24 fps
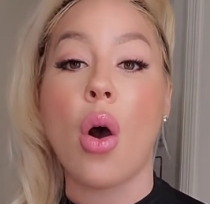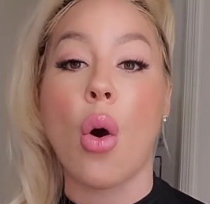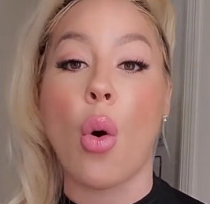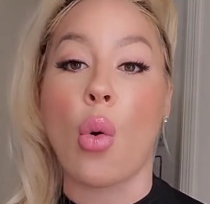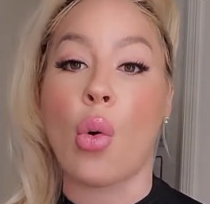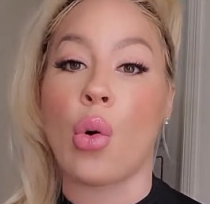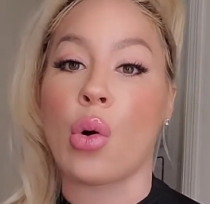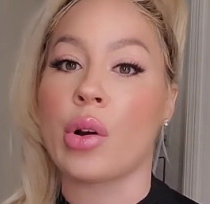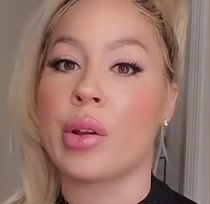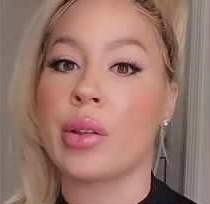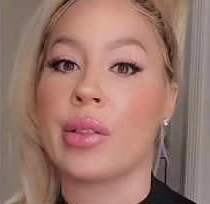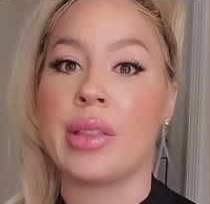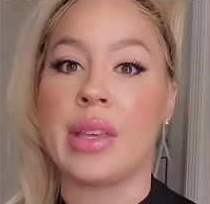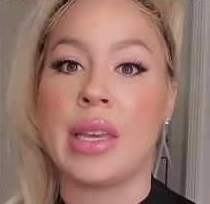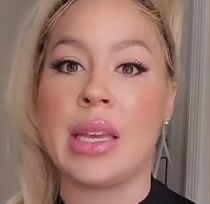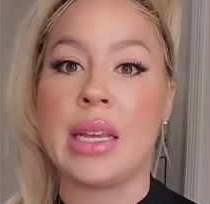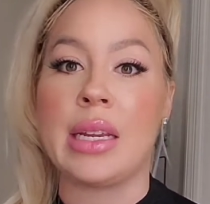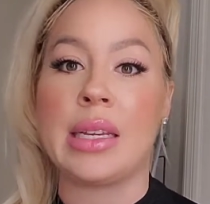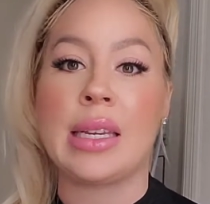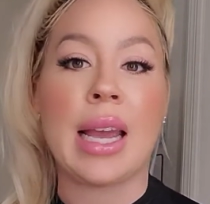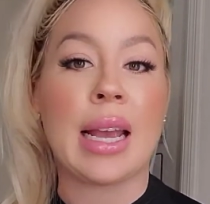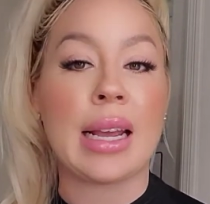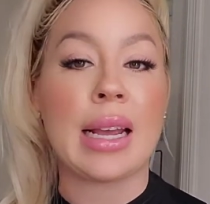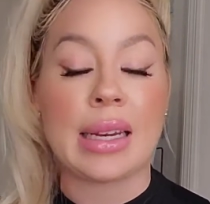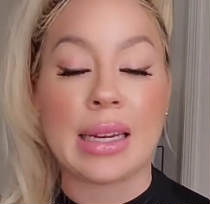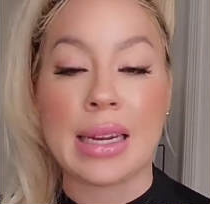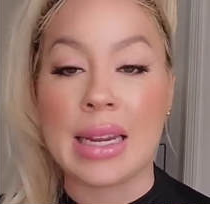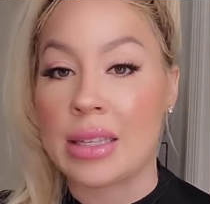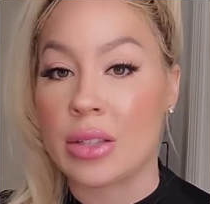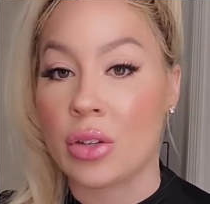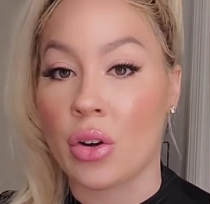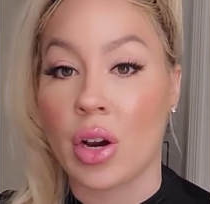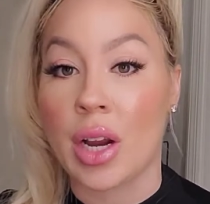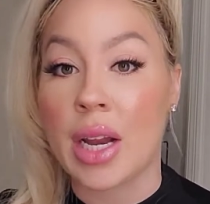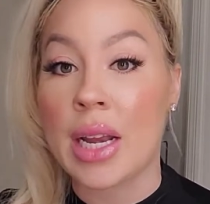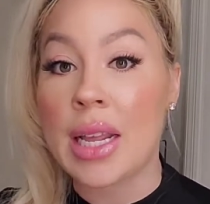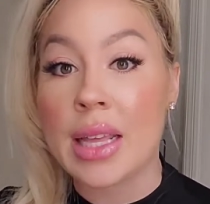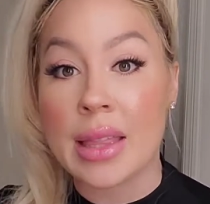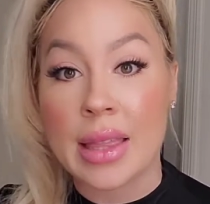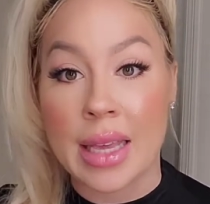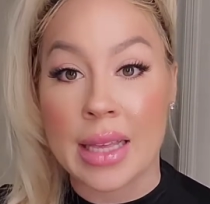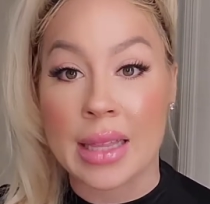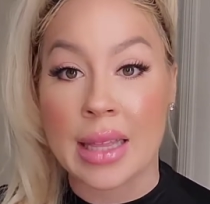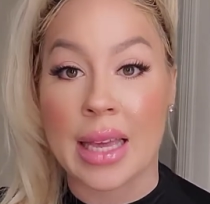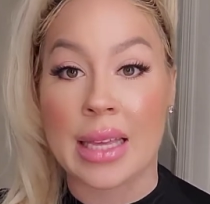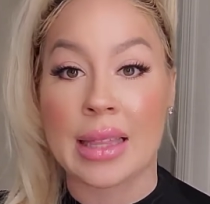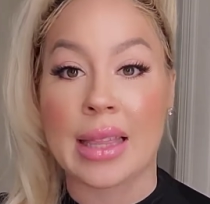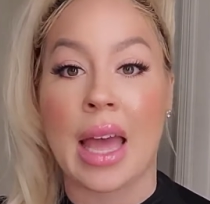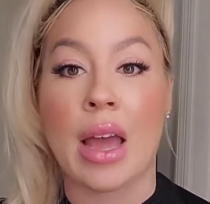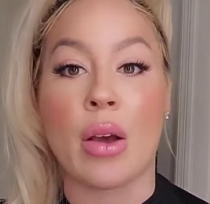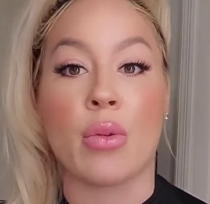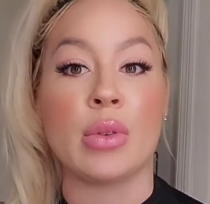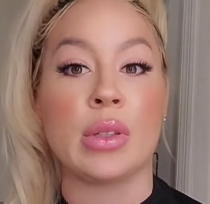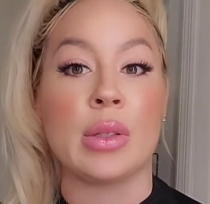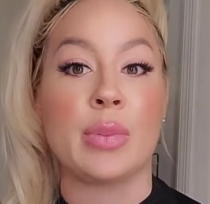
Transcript: or the techniques or anything like that. It was